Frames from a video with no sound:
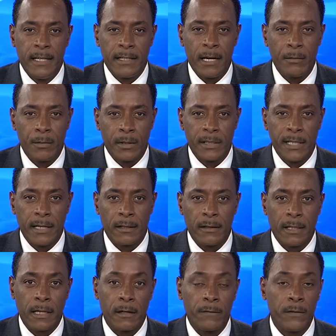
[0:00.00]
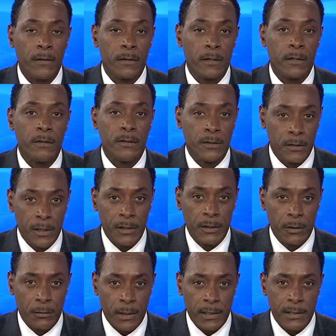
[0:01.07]
Now we want to take a look at a few of the
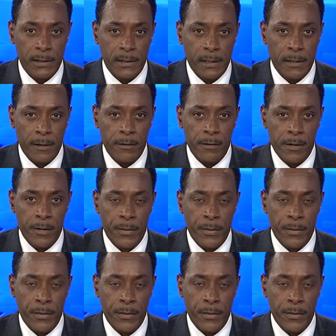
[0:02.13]
judicial races in our area.